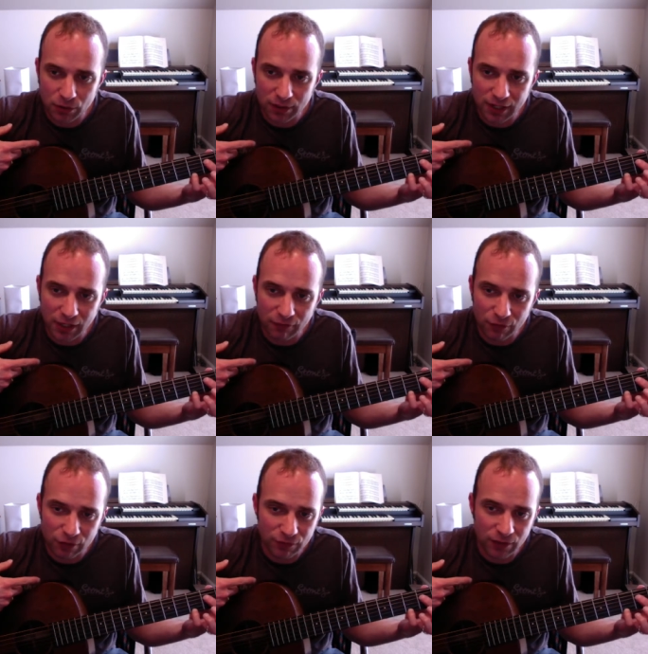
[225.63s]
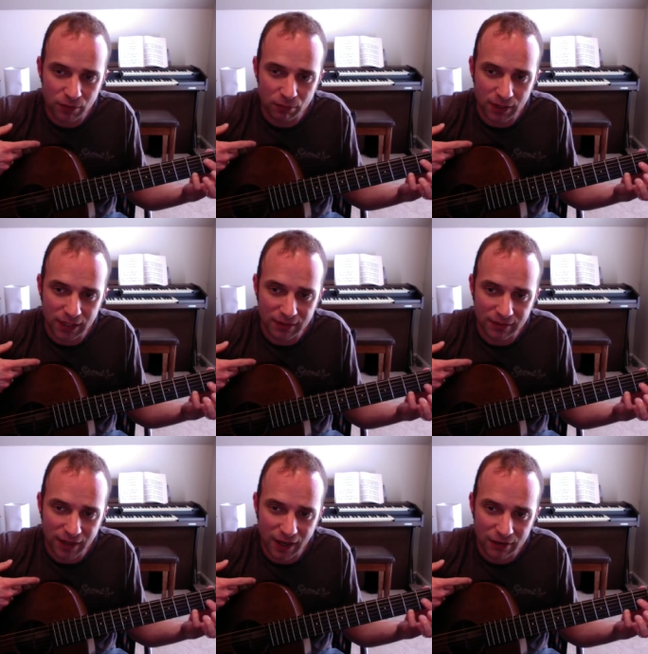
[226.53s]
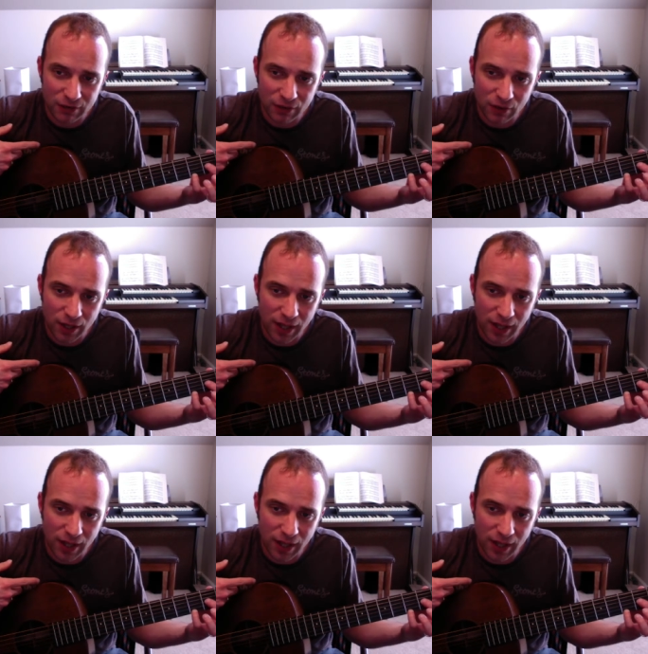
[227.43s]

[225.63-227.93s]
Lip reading: take our first finger, bring it down to the note